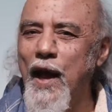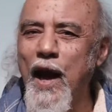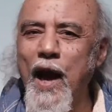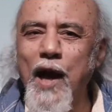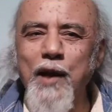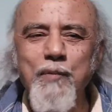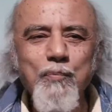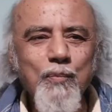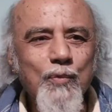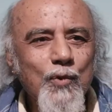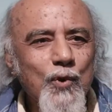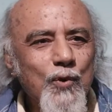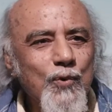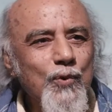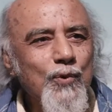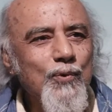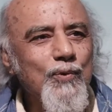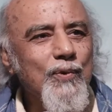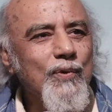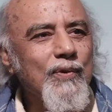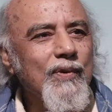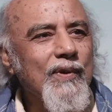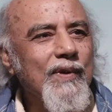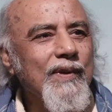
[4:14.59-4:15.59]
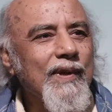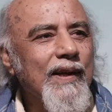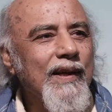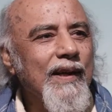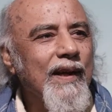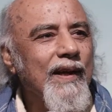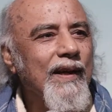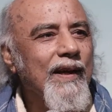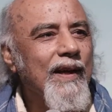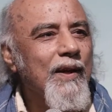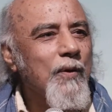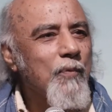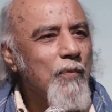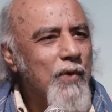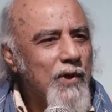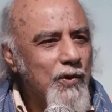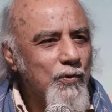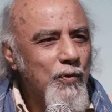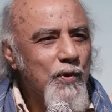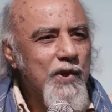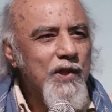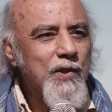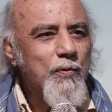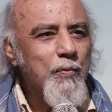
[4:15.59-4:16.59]
And moon
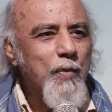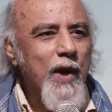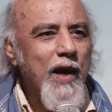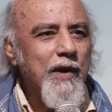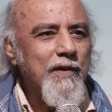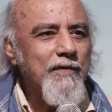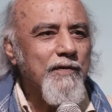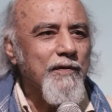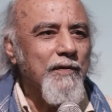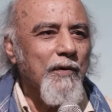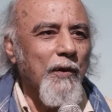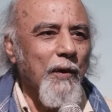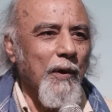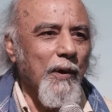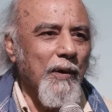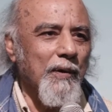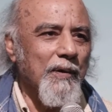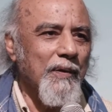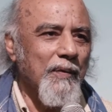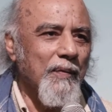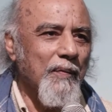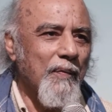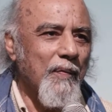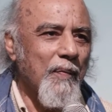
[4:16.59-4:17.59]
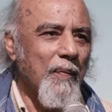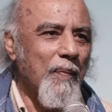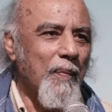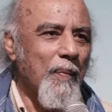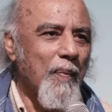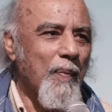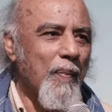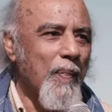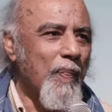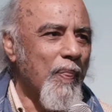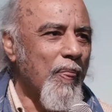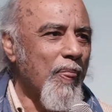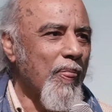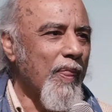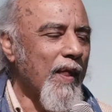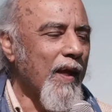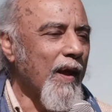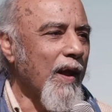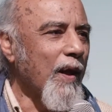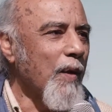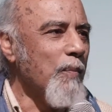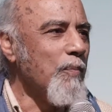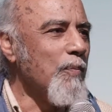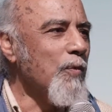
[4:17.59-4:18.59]
was respectful.
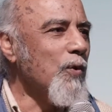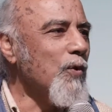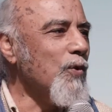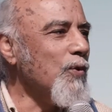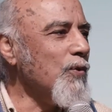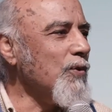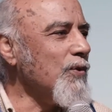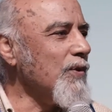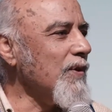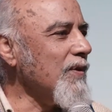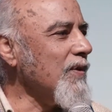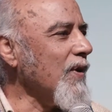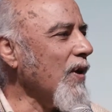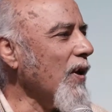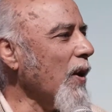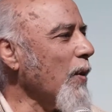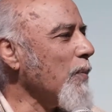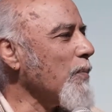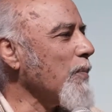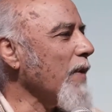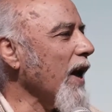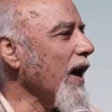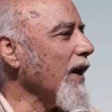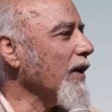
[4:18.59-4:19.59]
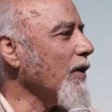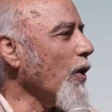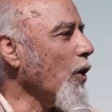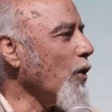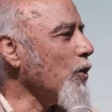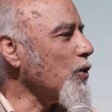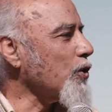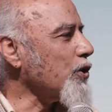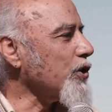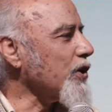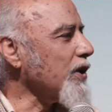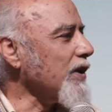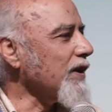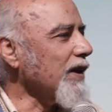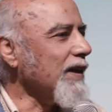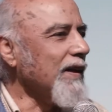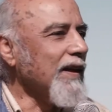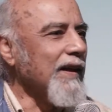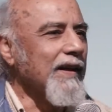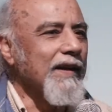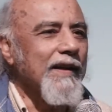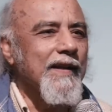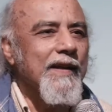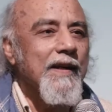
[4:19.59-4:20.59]
Moon made
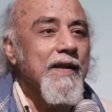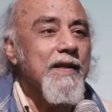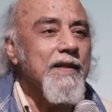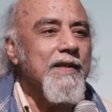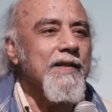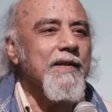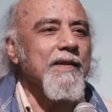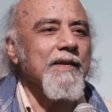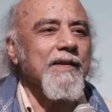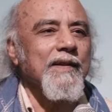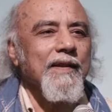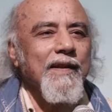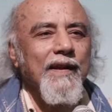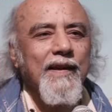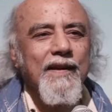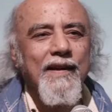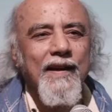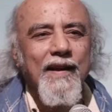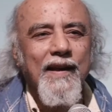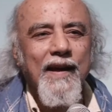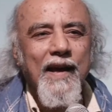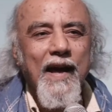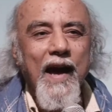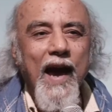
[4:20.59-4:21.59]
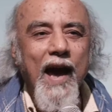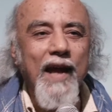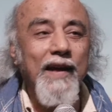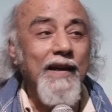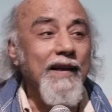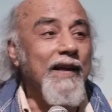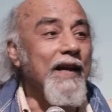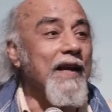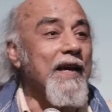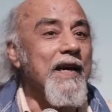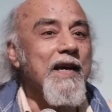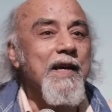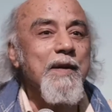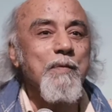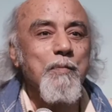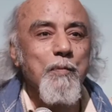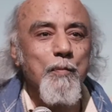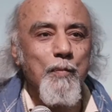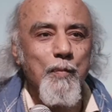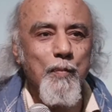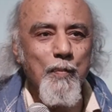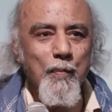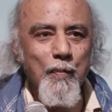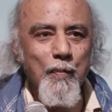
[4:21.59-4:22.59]
ocean glisten and gleam.